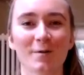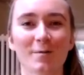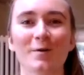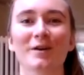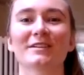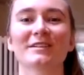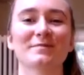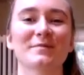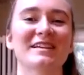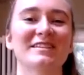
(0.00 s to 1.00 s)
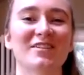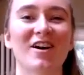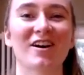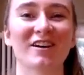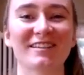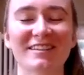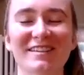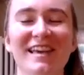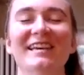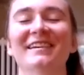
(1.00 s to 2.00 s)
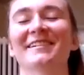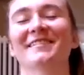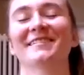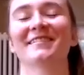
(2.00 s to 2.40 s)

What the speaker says: What makes your heart sing?